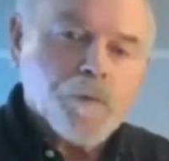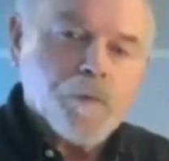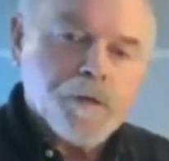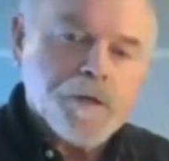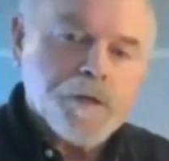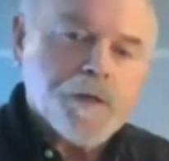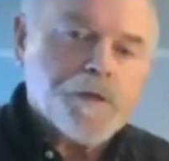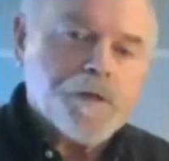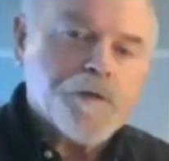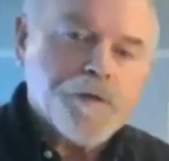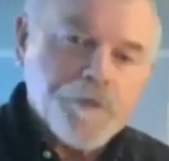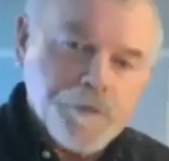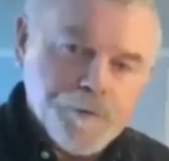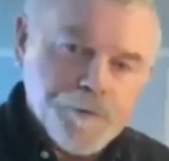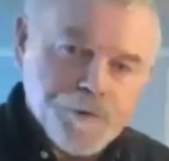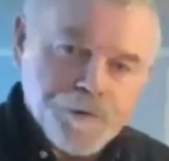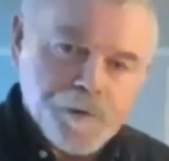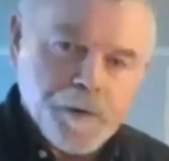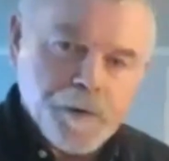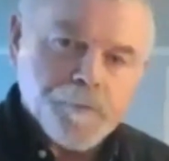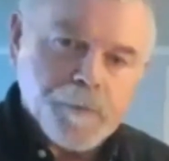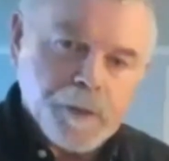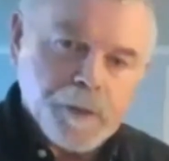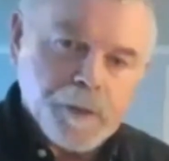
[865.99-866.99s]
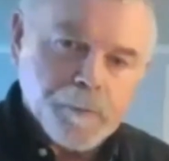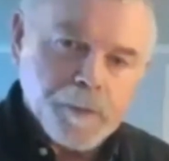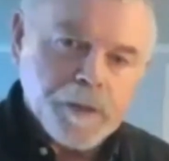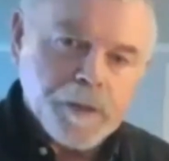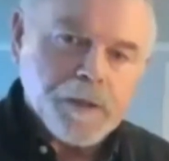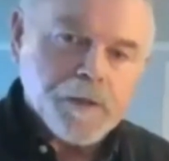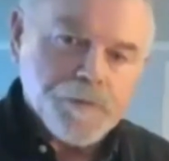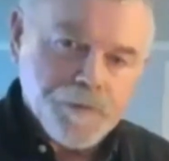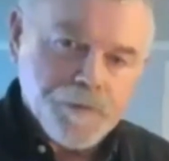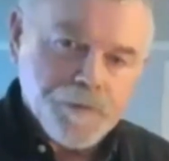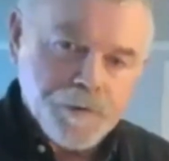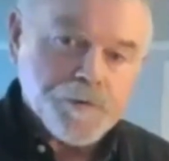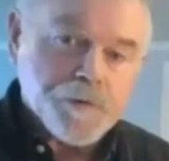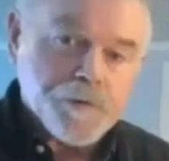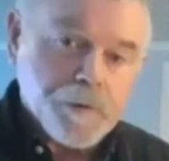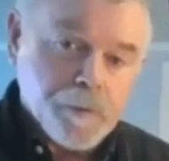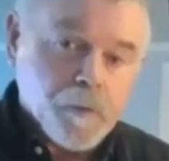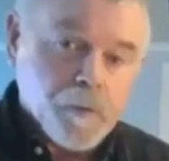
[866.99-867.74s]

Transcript: we need to do something because it's an